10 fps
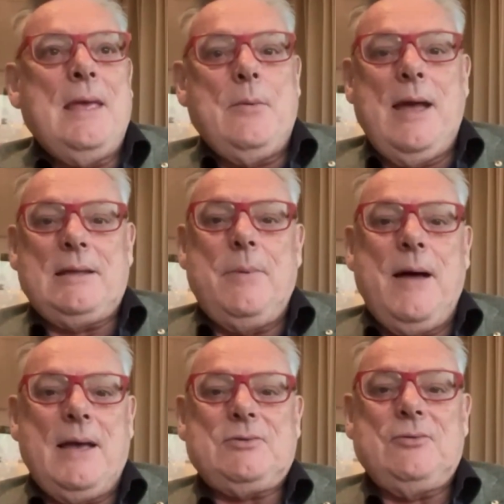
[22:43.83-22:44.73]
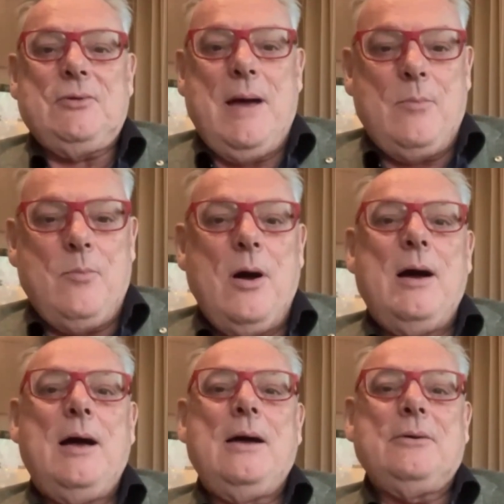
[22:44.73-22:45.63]
We had to pass through the barbed
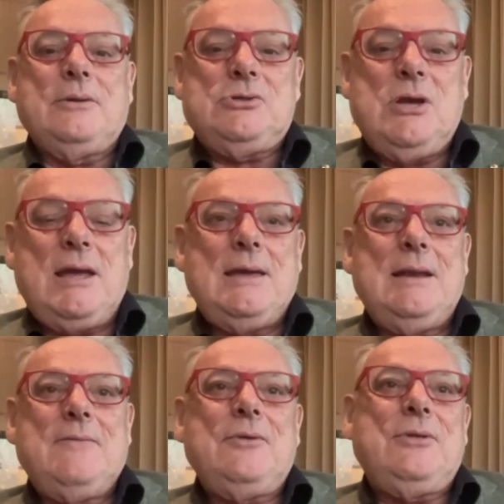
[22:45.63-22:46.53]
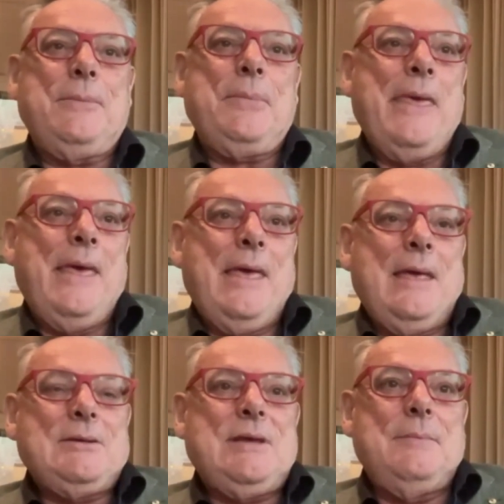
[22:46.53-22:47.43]
wire and the checking and everything.
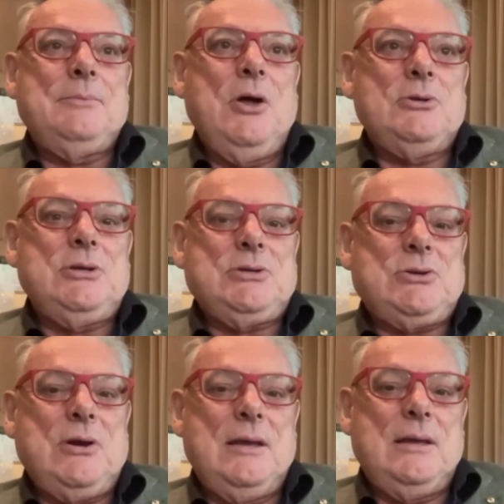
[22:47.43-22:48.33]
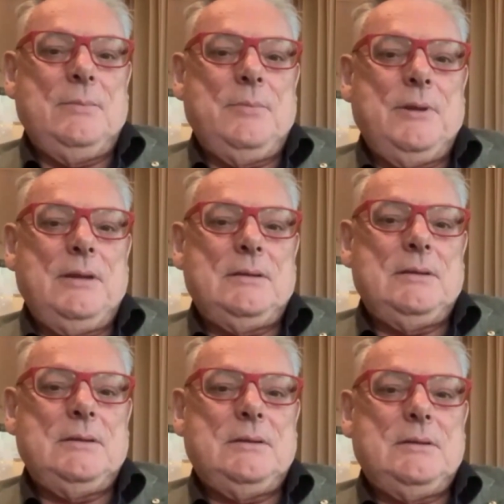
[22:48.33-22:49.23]
Some dodgy Australian had been
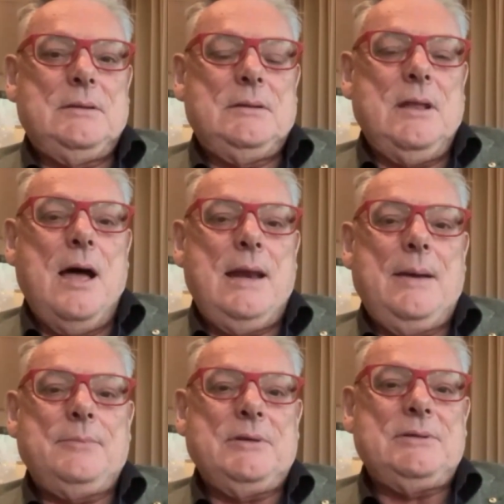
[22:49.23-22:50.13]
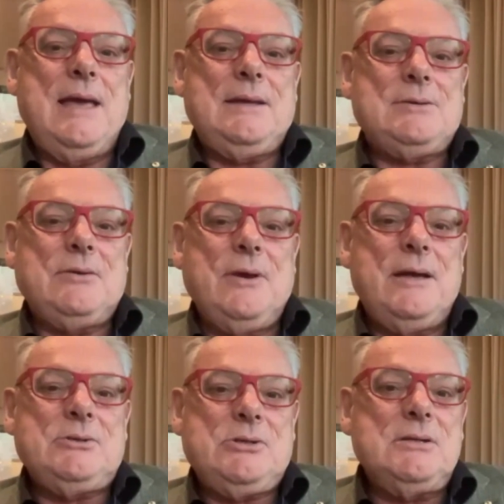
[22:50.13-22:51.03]
lined up to take us
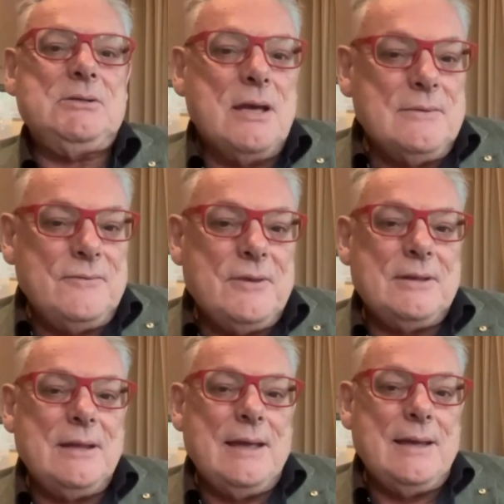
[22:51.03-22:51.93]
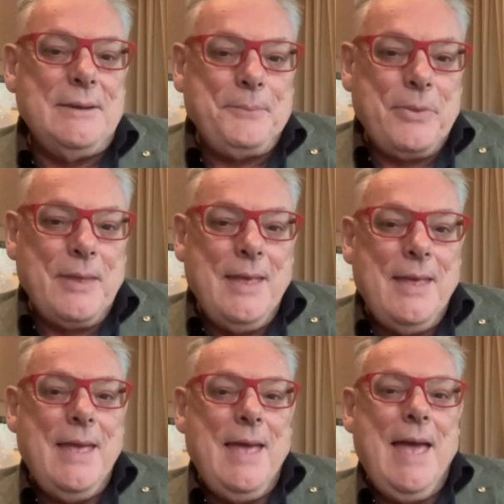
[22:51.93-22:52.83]
around Shenzhen for the day.
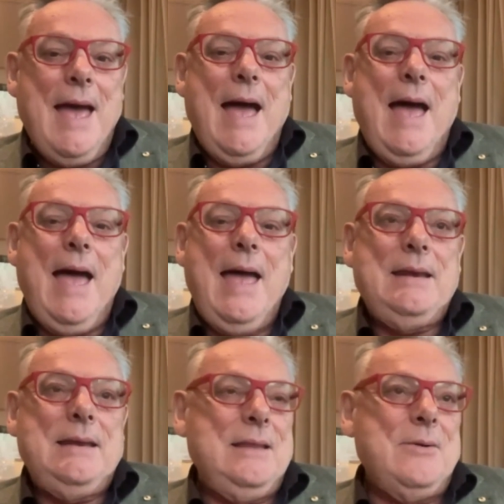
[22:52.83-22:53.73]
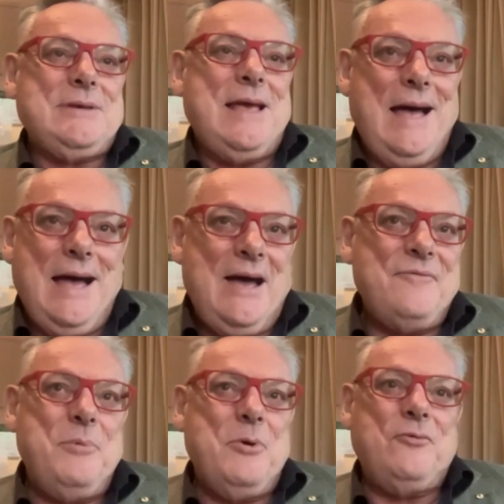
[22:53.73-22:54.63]
And there was a
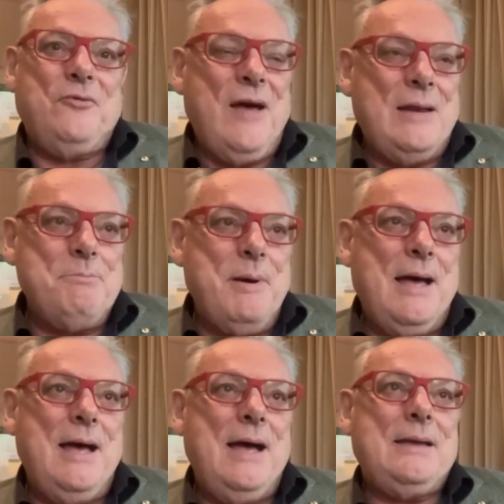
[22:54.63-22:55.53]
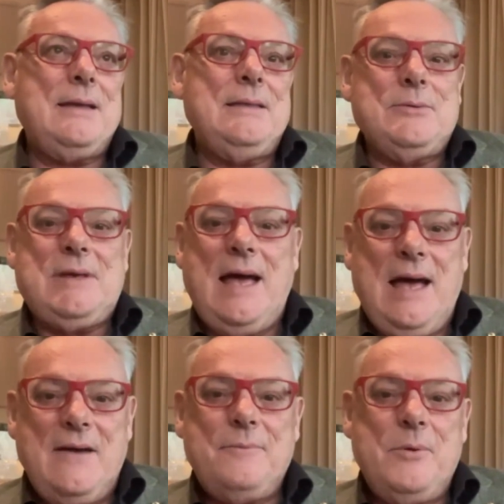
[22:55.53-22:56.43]
half-built fun park, and there was a
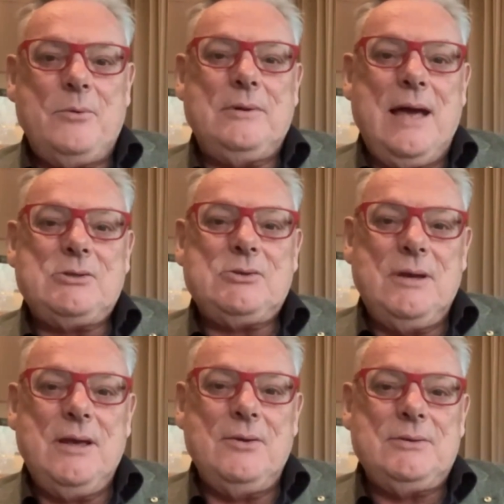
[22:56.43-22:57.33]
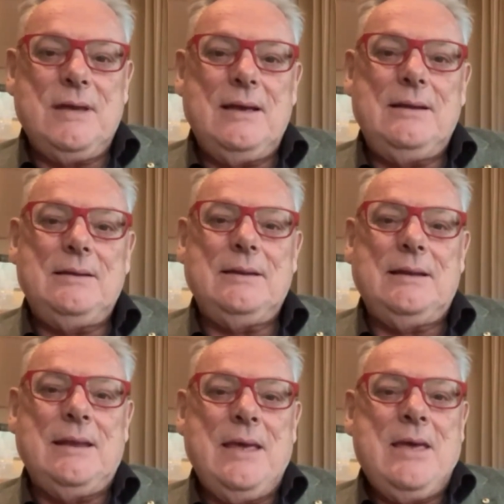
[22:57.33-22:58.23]
half-built luxury hotel, and